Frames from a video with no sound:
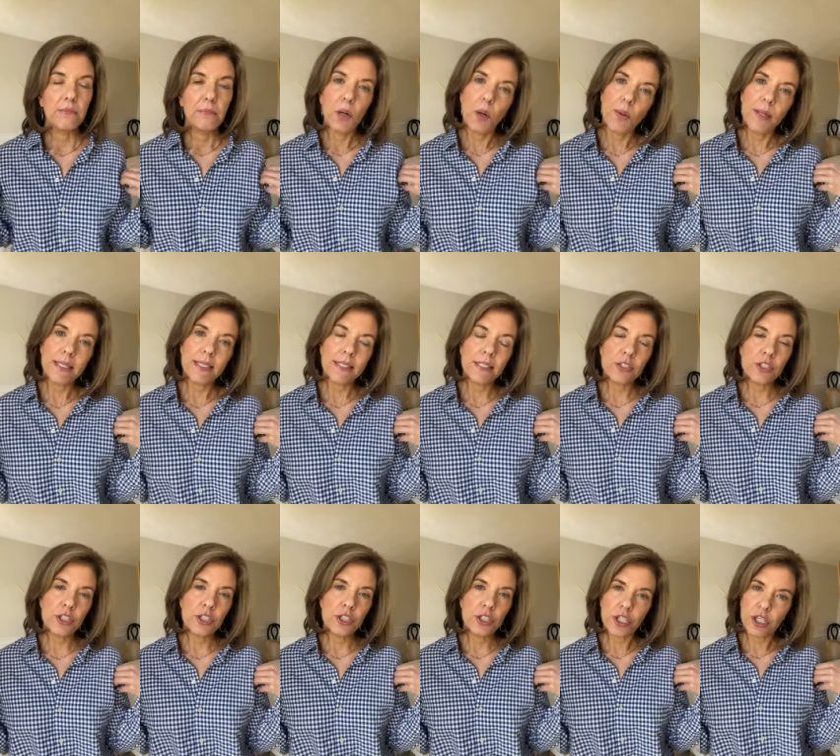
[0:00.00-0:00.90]
poet
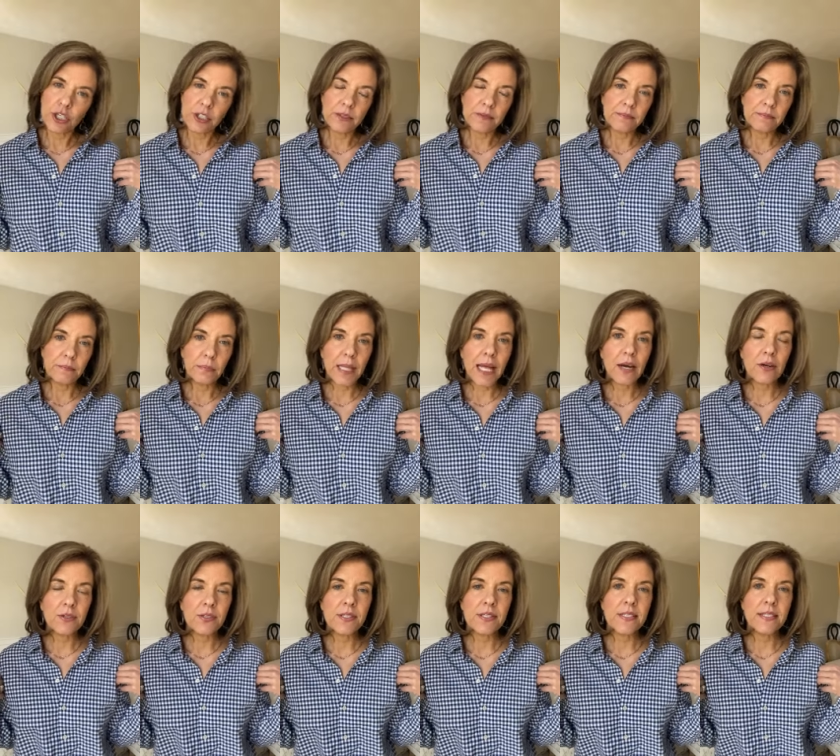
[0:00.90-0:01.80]
shirt
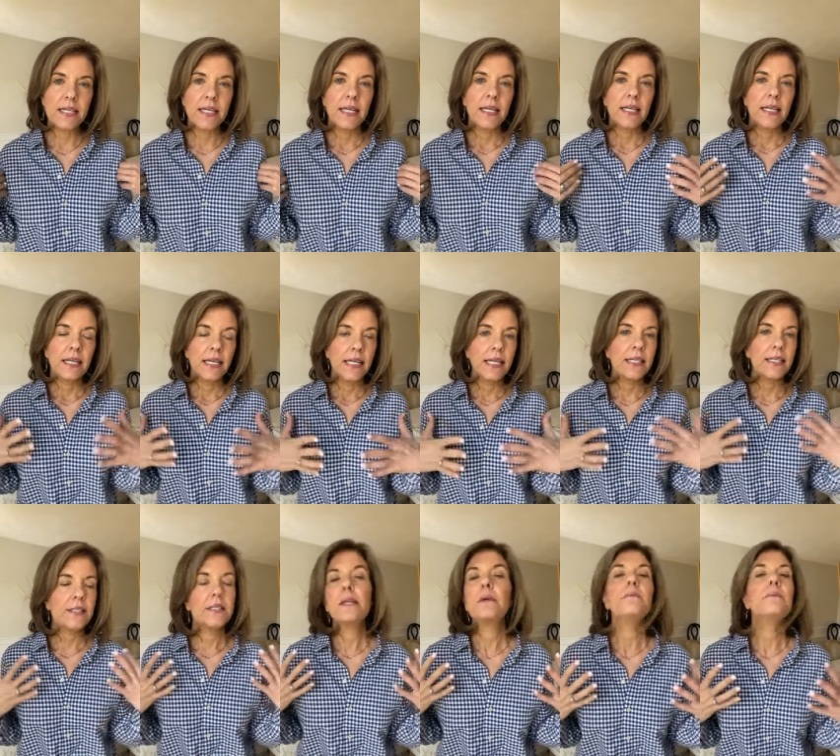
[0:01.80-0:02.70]
blouse
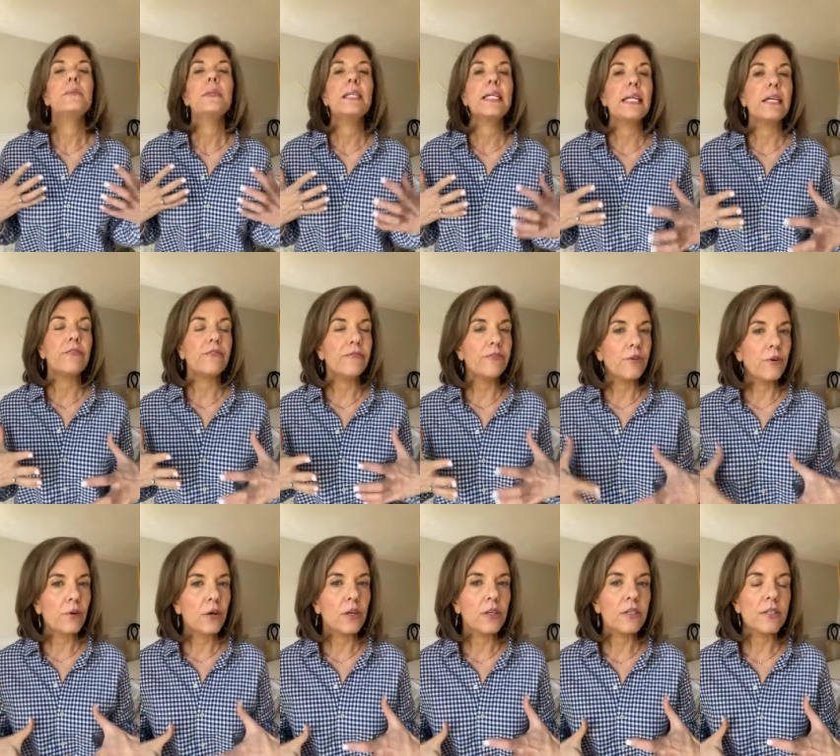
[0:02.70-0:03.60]
in some neat
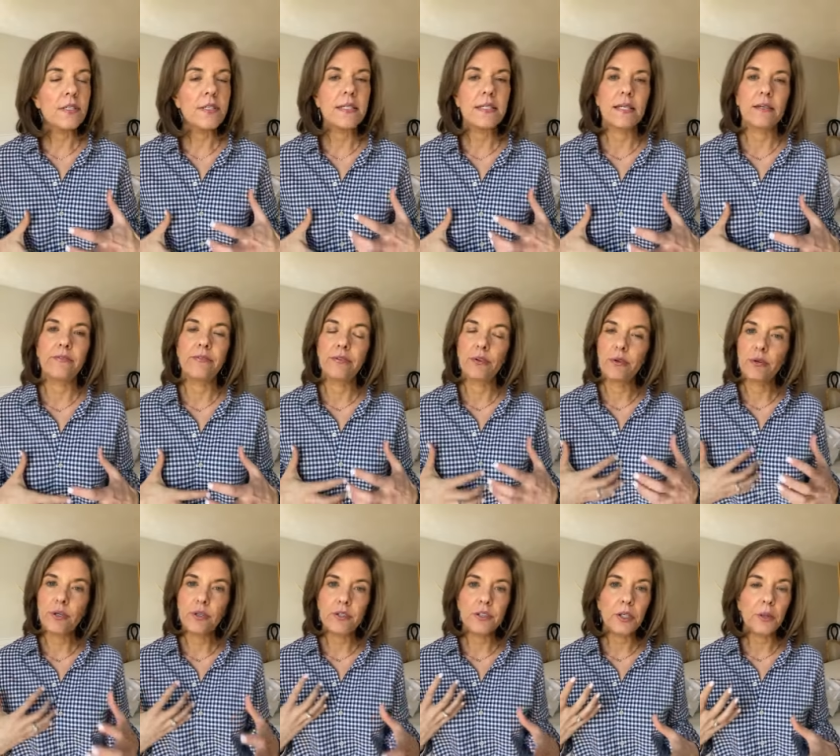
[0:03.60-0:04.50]
florals.
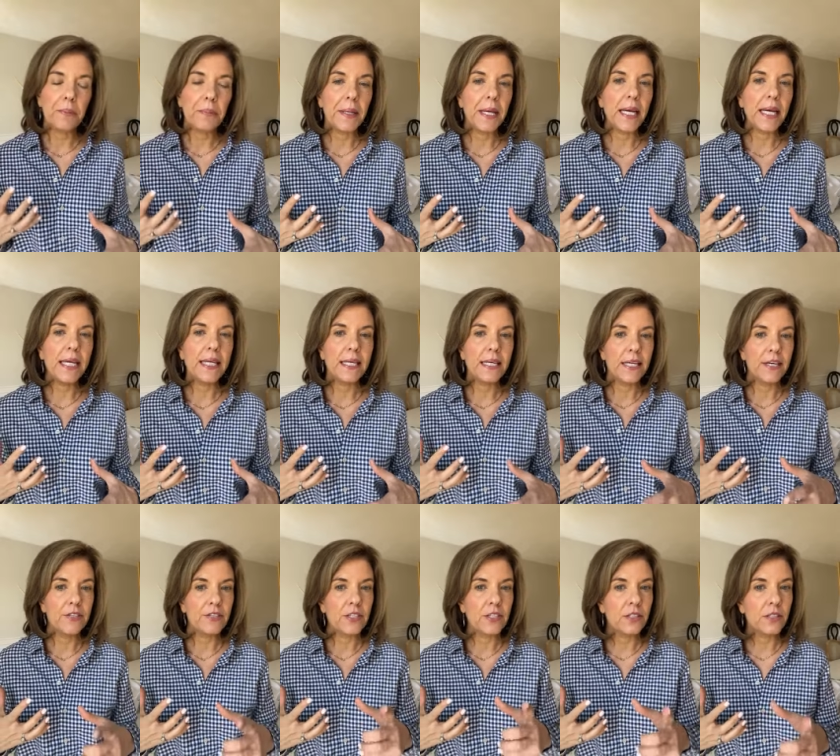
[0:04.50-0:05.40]
Florals are big.
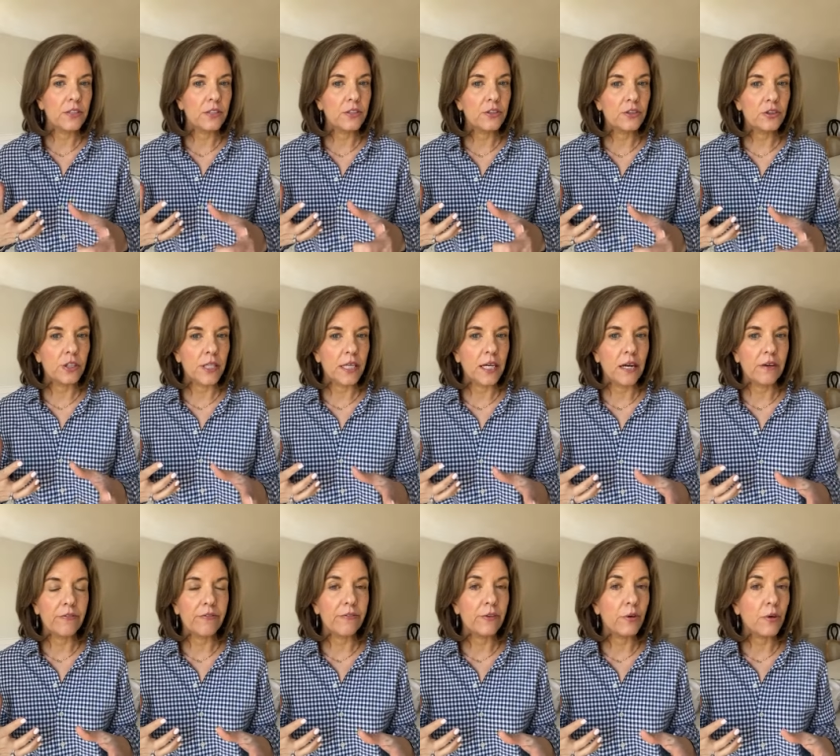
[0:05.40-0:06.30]
Here's a little trick
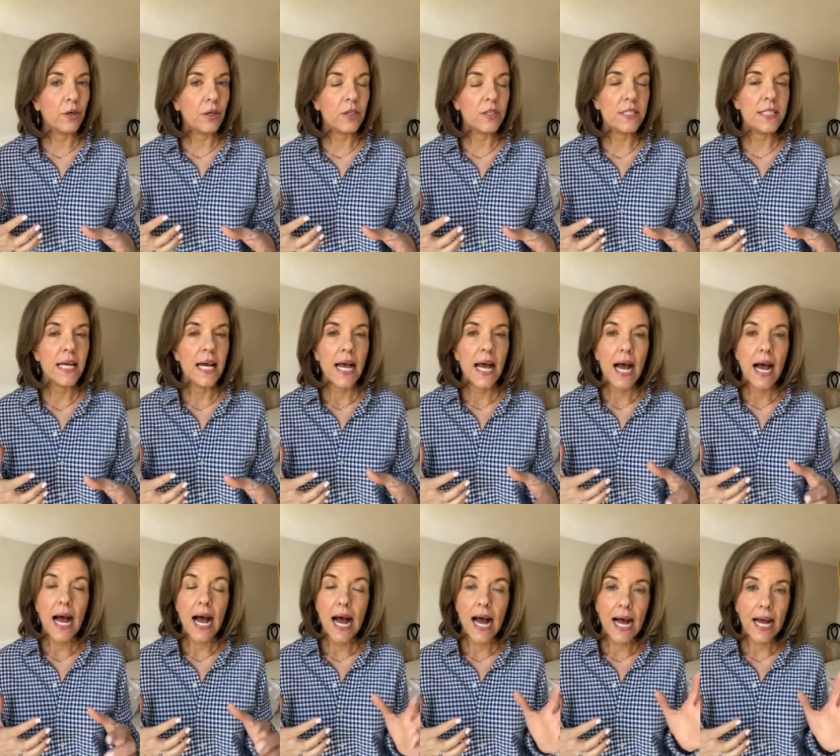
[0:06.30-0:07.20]
on florals.
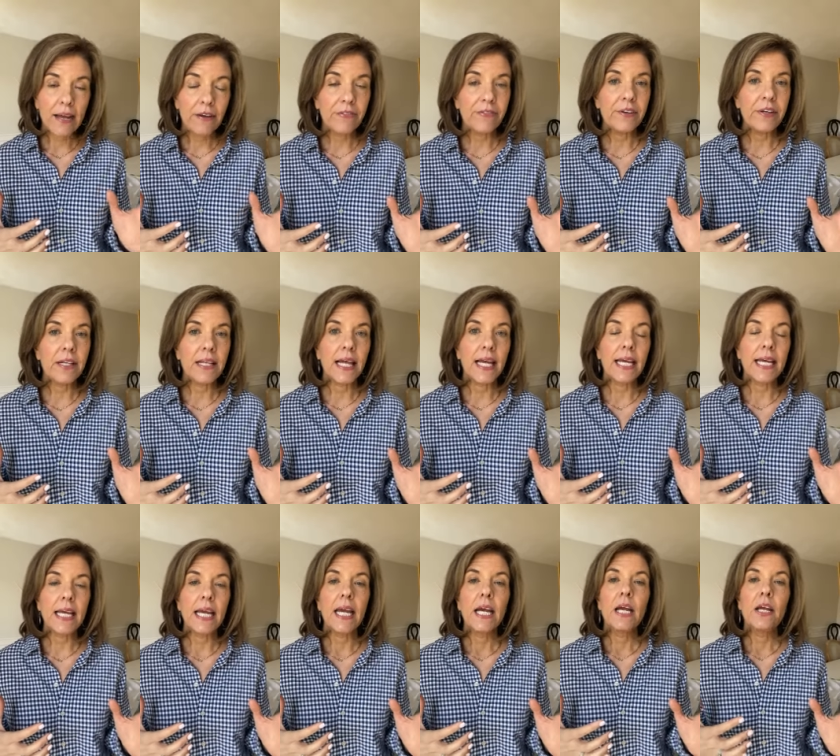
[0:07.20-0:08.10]
I feel
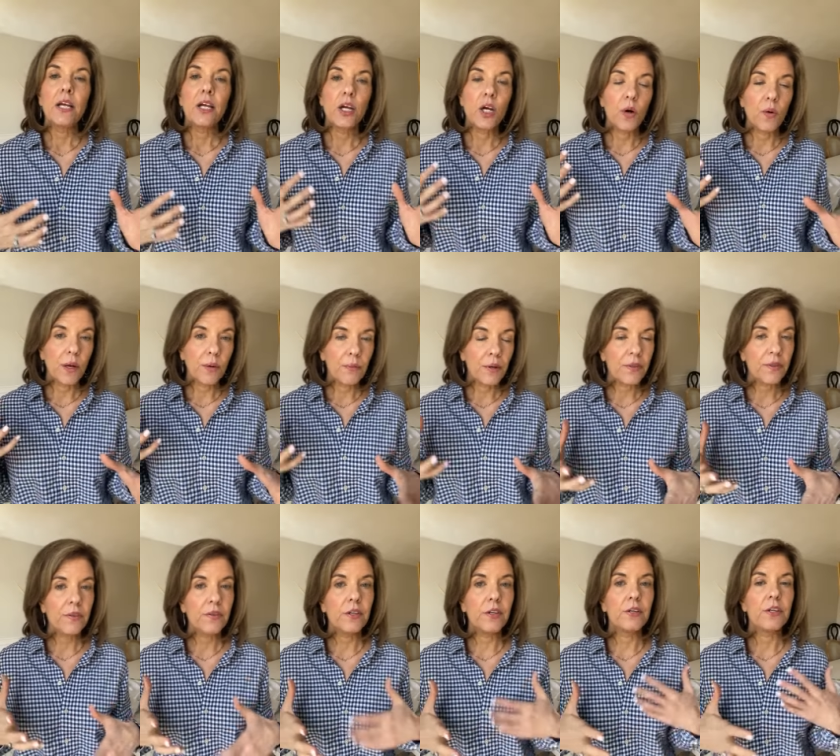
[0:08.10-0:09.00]
like going
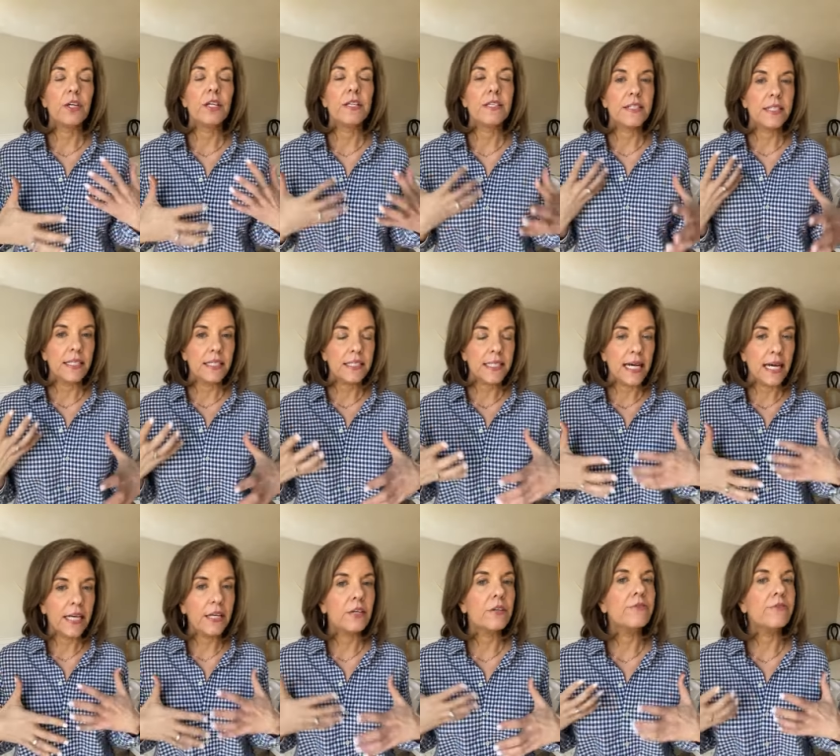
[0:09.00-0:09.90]
with, you're gonna see
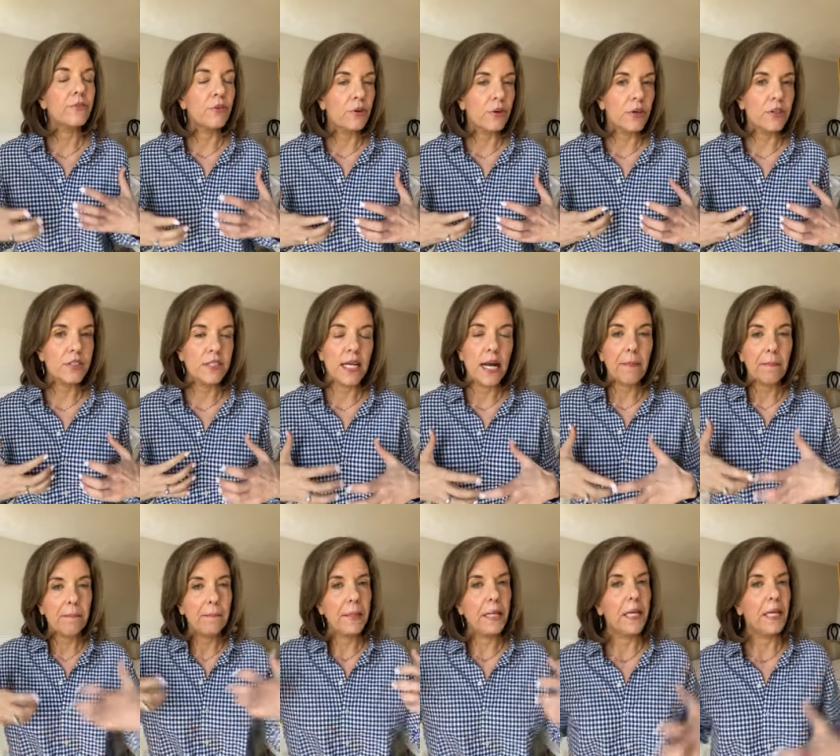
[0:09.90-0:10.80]
tighter florals,
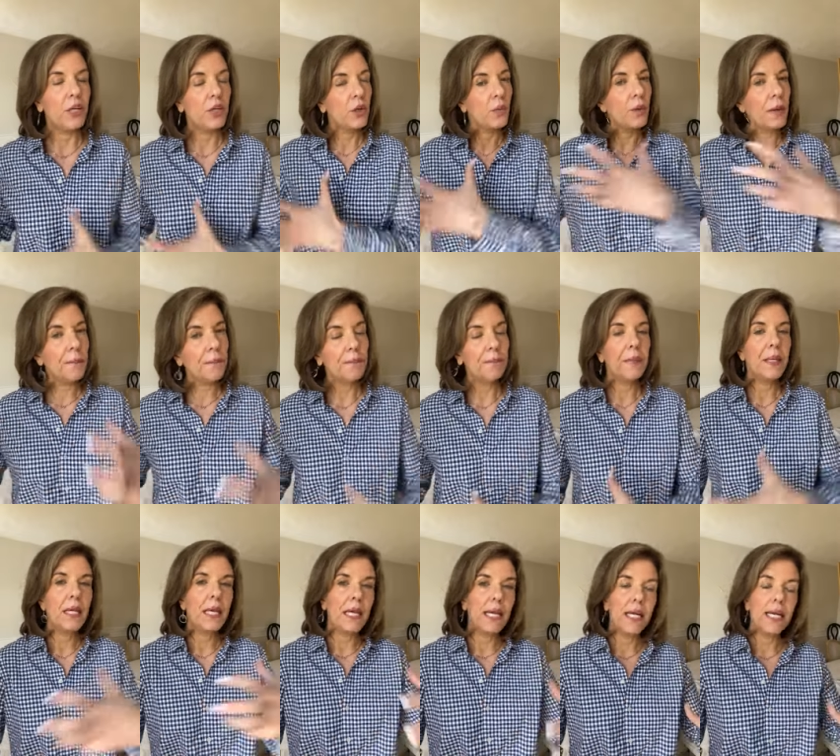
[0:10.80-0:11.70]
not big. You don't want
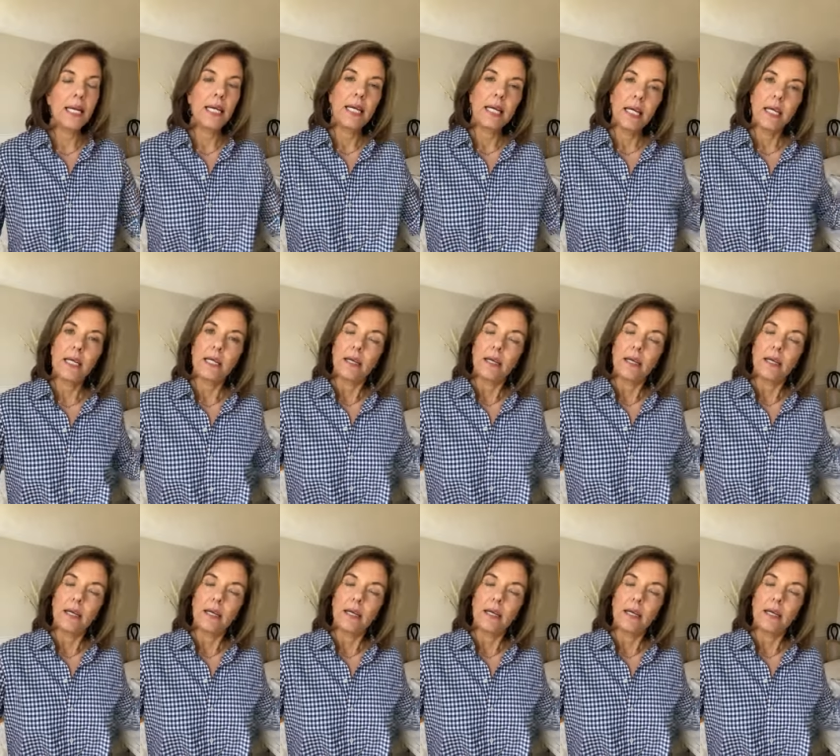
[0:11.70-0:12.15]
big,